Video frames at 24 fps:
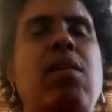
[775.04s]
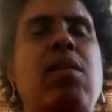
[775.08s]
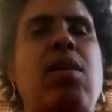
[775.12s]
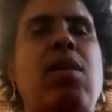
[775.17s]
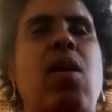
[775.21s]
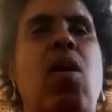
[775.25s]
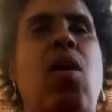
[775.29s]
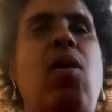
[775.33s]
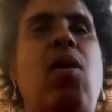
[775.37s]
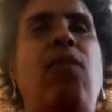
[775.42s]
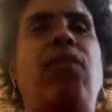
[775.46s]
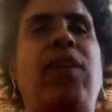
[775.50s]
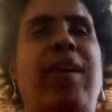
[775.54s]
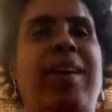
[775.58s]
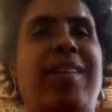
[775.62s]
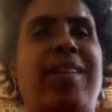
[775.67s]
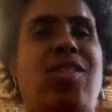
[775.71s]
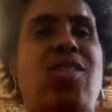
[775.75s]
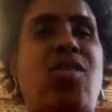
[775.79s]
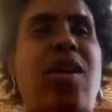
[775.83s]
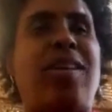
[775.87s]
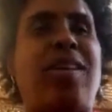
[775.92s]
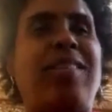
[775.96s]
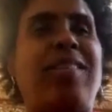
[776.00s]

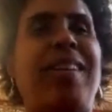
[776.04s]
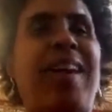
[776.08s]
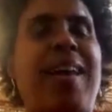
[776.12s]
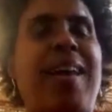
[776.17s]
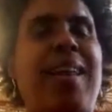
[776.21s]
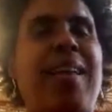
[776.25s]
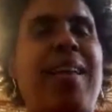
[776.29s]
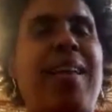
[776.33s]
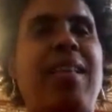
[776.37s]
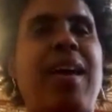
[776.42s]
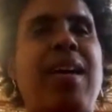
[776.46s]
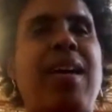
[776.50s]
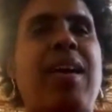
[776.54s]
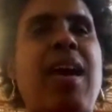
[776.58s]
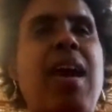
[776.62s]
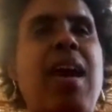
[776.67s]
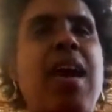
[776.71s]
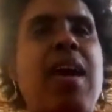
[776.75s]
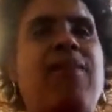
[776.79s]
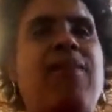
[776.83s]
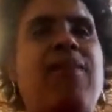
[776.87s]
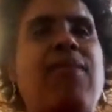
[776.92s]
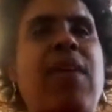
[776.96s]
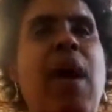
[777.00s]
hopefully trying to look at it like,
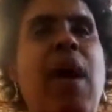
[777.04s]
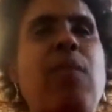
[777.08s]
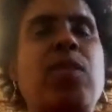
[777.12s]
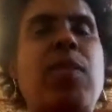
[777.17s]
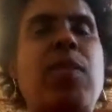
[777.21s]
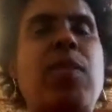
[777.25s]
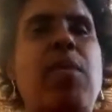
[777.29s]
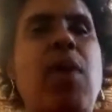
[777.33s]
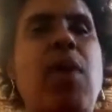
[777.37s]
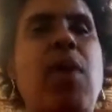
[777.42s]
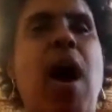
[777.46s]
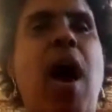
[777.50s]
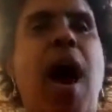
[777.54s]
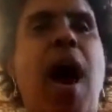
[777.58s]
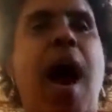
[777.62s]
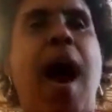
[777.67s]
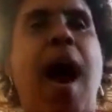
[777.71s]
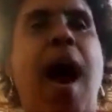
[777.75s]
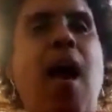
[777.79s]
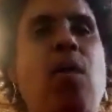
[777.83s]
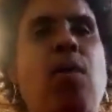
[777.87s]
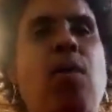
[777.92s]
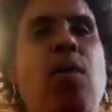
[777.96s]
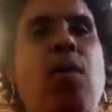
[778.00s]
if that was me,
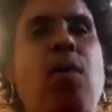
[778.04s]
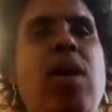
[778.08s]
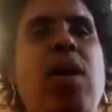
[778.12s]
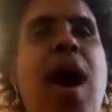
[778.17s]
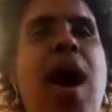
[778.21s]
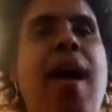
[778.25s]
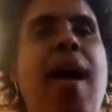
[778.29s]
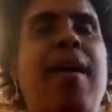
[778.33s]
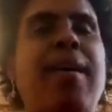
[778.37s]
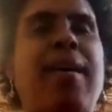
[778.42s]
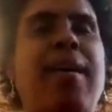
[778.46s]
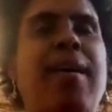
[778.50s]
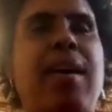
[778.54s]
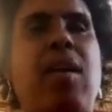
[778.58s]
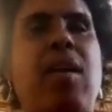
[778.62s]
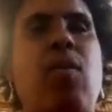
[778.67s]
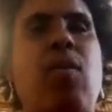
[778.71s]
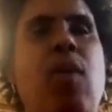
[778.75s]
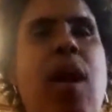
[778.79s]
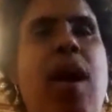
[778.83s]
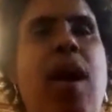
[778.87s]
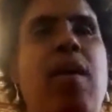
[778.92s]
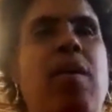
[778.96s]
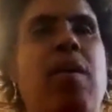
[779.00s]
how would I
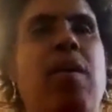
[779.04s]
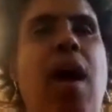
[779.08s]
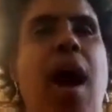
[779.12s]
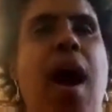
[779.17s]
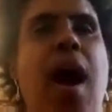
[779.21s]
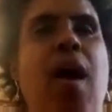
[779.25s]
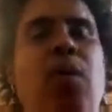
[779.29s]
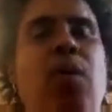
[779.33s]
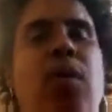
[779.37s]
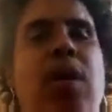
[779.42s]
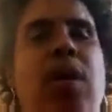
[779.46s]
get around?